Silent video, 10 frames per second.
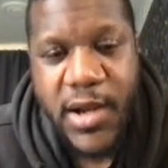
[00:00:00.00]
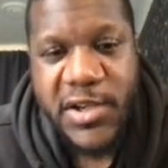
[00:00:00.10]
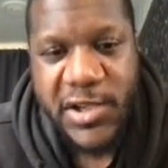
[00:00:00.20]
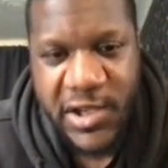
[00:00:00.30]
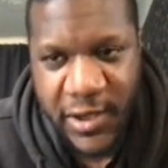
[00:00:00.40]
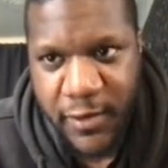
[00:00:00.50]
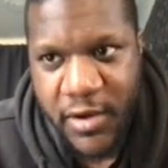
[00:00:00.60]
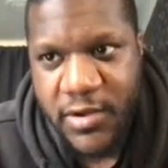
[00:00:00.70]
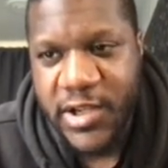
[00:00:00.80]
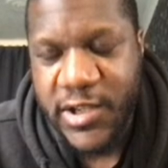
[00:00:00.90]

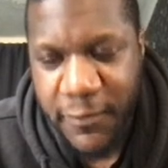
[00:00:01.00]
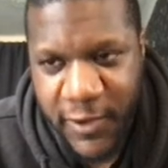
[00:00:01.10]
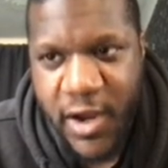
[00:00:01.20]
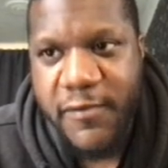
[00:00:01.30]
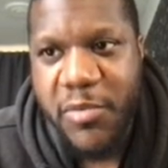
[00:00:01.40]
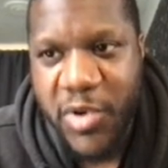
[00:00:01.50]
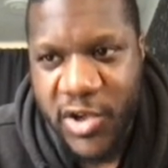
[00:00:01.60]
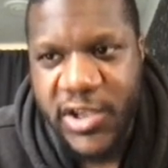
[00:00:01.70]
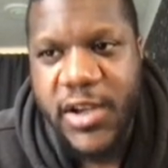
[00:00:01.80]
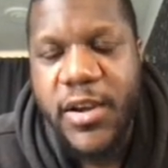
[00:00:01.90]
certificate, certificate of
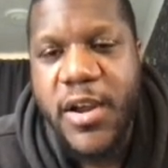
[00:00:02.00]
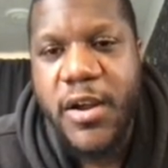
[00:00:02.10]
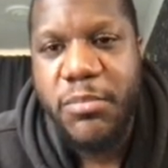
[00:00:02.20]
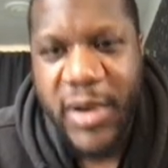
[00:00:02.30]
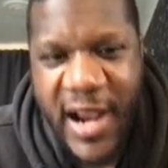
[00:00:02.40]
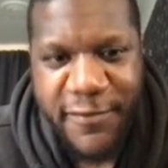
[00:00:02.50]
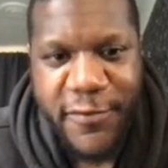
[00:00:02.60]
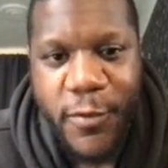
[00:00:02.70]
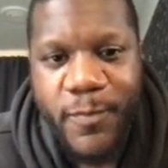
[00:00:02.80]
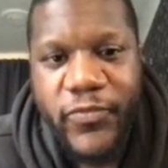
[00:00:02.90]
deposit
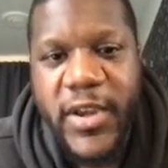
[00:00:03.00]
platform,